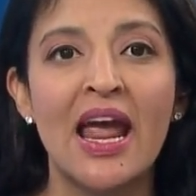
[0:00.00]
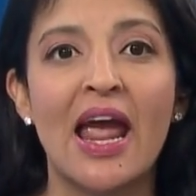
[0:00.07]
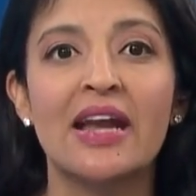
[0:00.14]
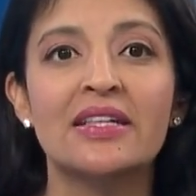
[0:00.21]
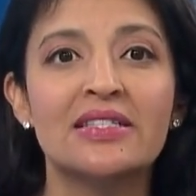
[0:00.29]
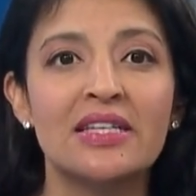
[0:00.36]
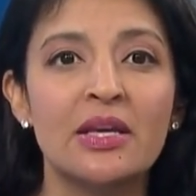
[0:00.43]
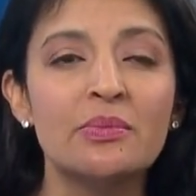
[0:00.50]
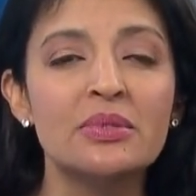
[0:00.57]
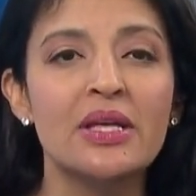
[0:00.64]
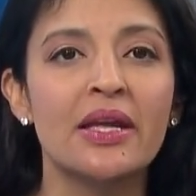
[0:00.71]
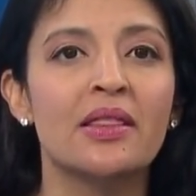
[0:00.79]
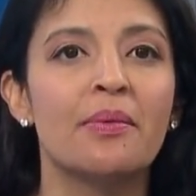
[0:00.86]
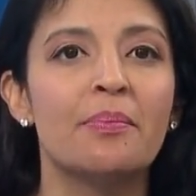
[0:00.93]
And it seems
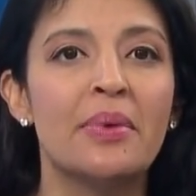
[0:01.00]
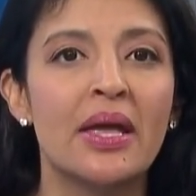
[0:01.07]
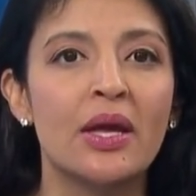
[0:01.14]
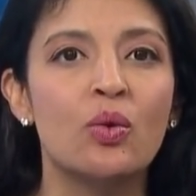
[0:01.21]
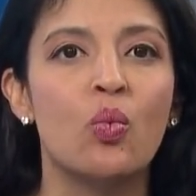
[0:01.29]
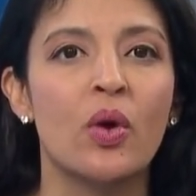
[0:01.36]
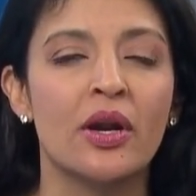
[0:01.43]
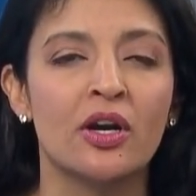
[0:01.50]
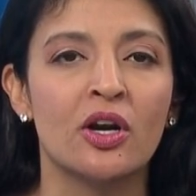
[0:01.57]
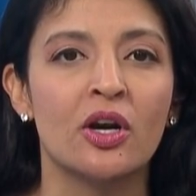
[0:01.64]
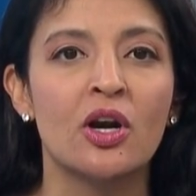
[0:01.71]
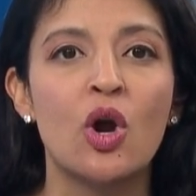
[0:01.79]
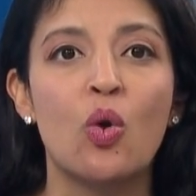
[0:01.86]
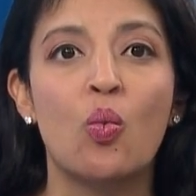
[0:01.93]
like the big
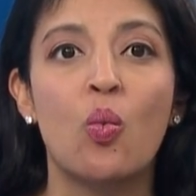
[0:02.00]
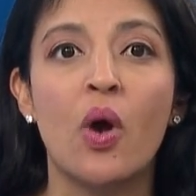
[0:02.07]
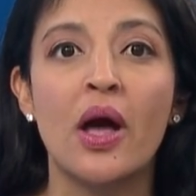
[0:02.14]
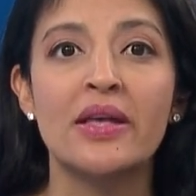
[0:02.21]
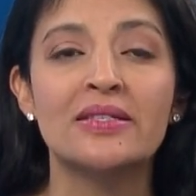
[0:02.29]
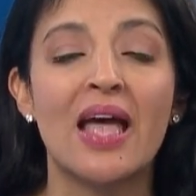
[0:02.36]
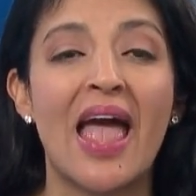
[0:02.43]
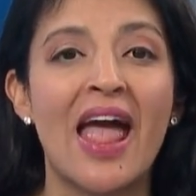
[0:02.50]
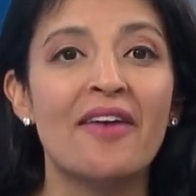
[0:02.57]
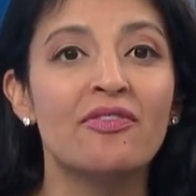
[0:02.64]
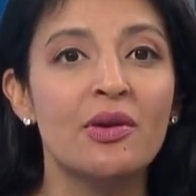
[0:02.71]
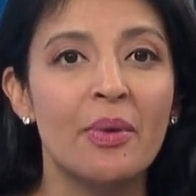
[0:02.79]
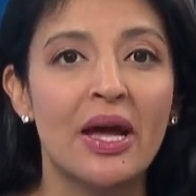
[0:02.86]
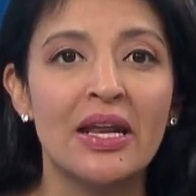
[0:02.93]
winner was
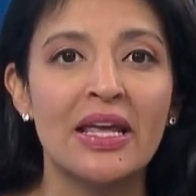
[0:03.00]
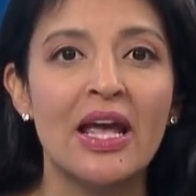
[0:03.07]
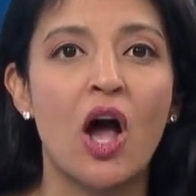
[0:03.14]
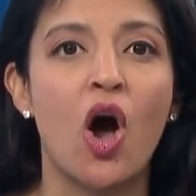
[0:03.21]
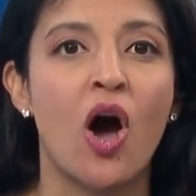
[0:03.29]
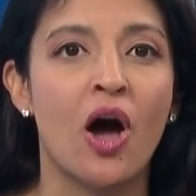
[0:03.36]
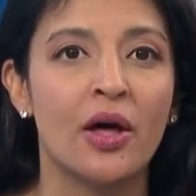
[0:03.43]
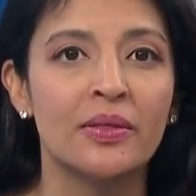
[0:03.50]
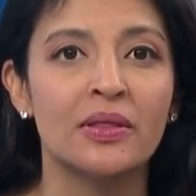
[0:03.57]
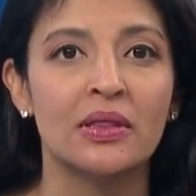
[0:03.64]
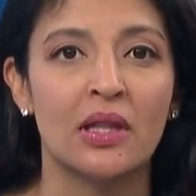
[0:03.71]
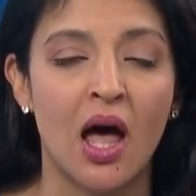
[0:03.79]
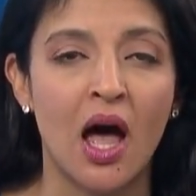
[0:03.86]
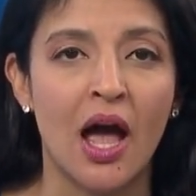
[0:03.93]
everybody
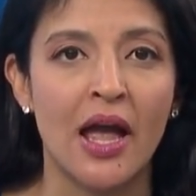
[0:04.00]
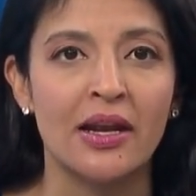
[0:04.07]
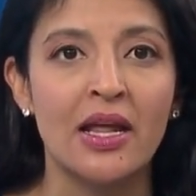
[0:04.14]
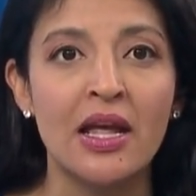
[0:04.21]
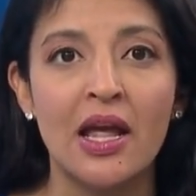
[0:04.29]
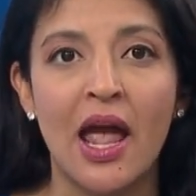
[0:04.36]
online.